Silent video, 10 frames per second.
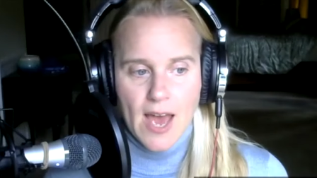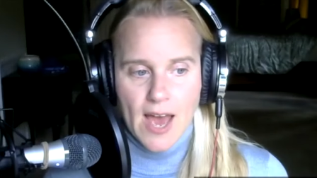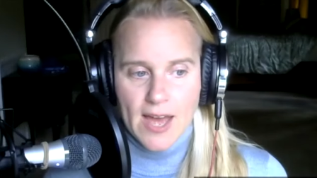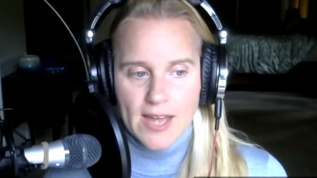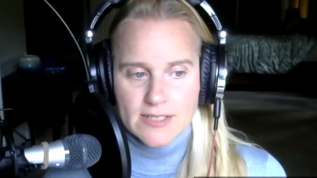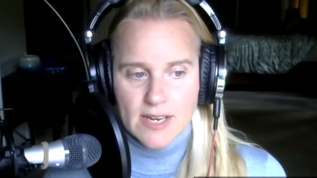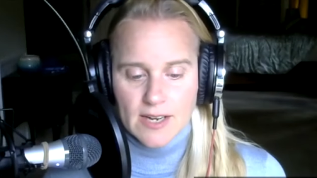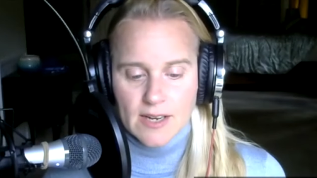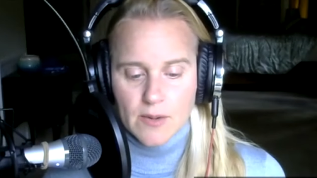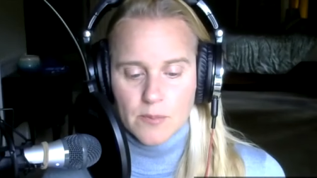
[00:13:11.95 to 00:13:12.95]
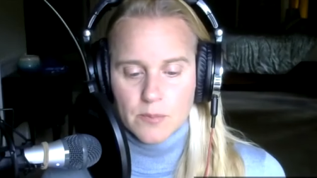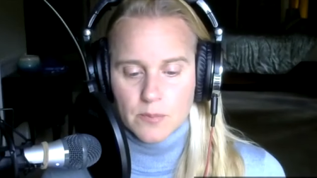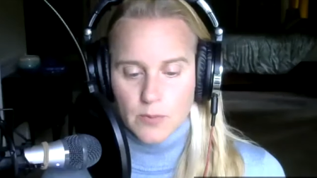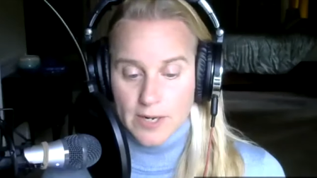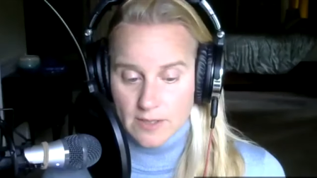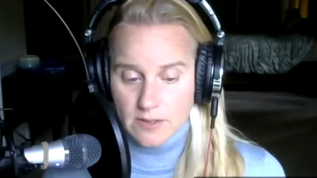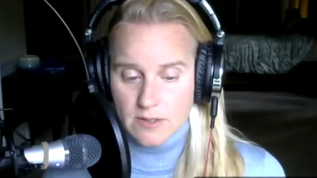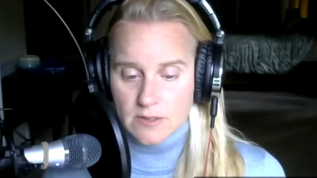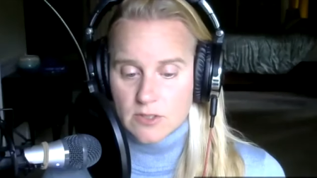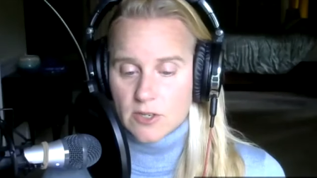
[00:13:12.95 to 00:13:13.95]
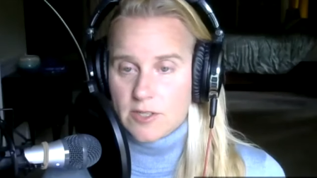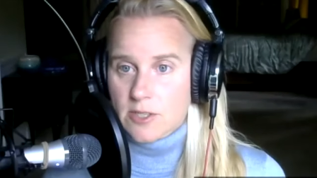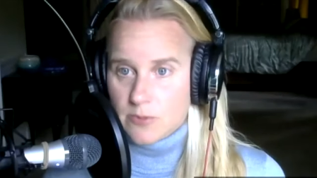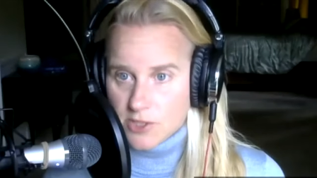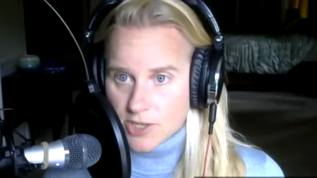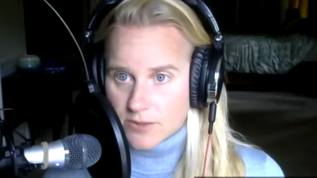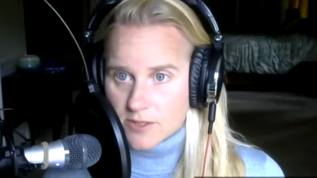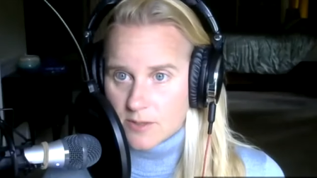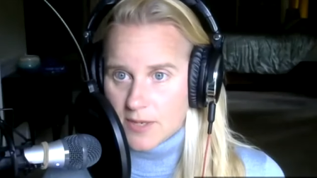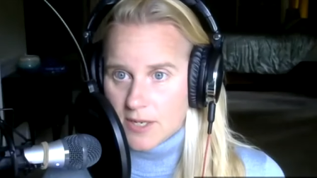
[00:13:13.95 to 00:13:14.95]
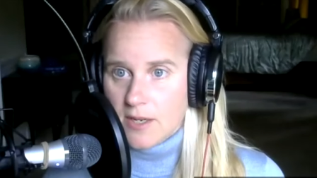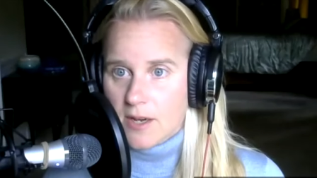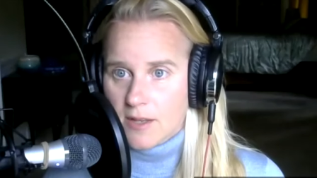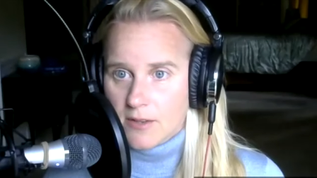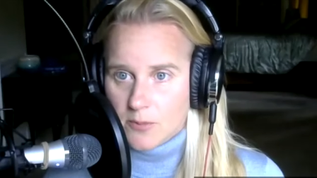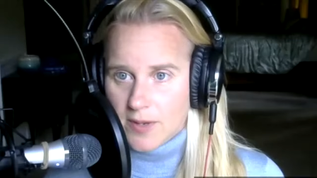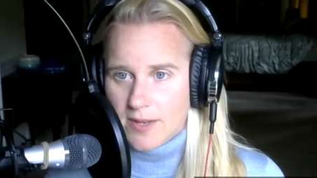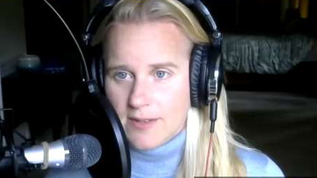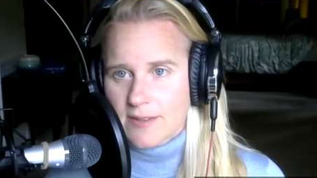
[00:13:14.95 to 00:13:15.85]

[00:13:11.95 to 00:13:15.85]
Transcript: And uh, brands started to reach out to me a little bit.